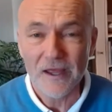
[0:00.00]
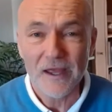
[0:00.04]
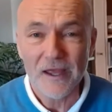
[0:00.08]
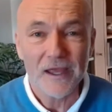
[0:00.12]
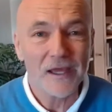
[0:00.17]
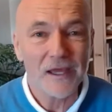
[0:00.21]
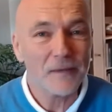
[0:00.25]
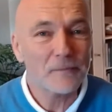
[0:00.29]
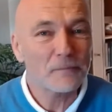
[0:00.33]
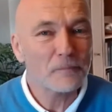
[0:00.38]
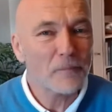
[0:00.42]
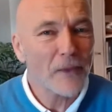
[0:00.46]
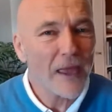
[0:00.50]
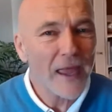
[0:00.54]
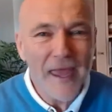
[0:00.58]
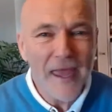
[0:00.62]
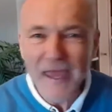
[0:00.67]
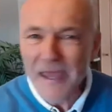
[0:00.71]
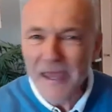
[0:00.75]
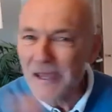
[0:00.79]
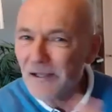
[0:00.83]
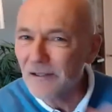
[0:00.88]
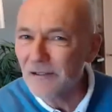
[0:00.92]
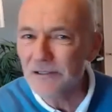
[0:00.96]
it
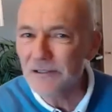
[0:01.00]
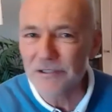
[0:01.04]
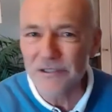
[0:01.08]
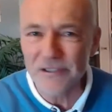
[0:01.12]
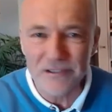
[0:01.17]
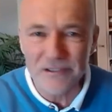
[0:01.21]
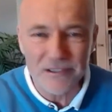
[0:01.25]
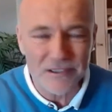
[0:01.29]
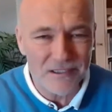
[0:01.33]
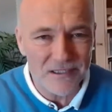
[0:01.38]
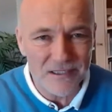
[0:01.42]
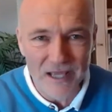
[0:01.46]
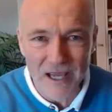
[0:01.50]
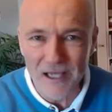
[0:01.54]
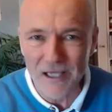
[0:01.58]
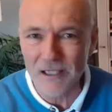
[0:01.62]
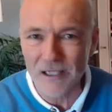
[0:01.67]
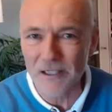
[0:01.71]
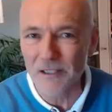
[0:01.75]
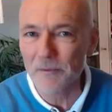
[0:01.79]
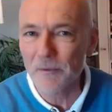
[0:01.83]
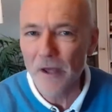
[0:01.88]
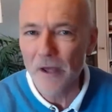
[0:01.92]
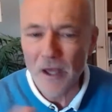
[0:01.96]
pales into
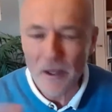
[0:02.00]
second